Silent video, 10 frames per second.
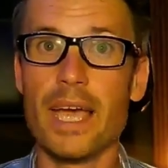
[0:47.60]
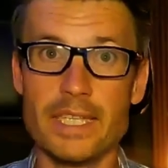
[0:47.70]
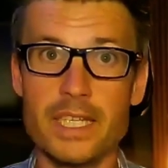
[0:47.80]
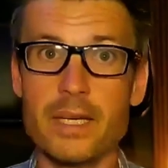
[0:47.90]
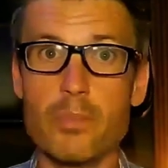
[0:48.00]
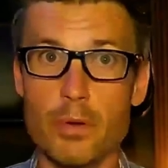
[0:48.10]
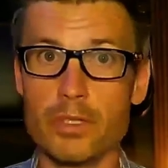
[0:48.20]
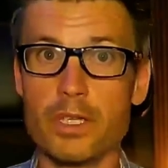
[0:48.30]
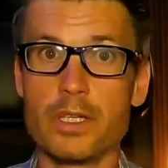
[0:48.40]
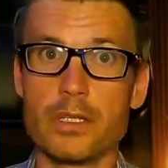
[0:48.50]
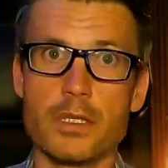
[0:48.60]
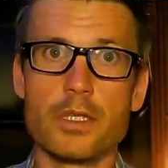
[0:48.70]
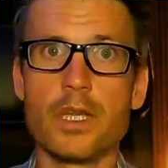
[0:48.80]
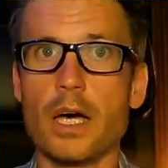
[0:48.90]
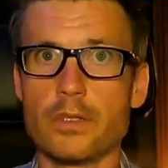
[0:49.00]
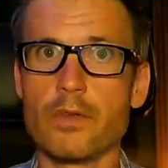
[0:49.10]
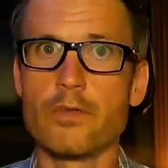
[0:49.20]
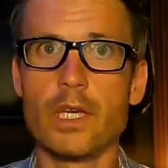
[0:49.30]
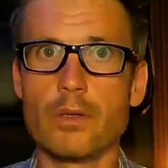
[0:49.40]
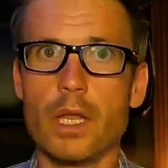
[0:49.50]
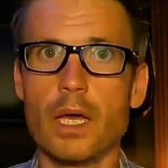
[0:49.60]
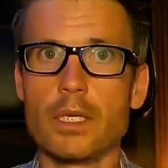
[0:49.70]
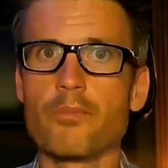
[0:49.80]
editing process starts with the outline.